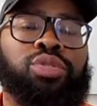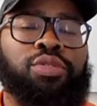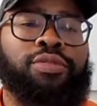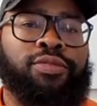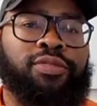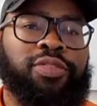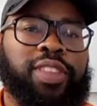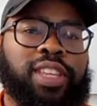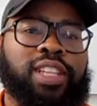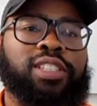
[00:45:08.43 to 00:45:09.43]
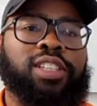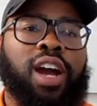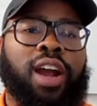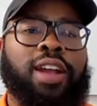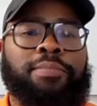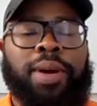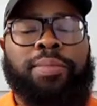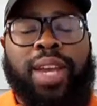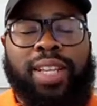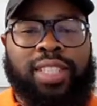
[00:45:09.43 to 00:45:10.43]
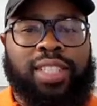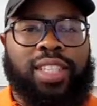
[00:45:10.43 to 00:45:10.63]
2. All right, my man.